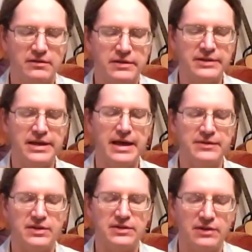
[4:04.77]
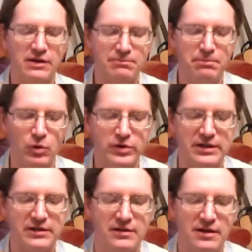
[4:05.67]
then the essence of
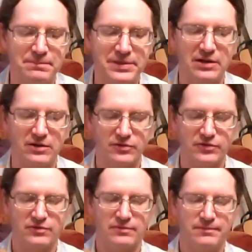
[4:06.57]
bodhi appears.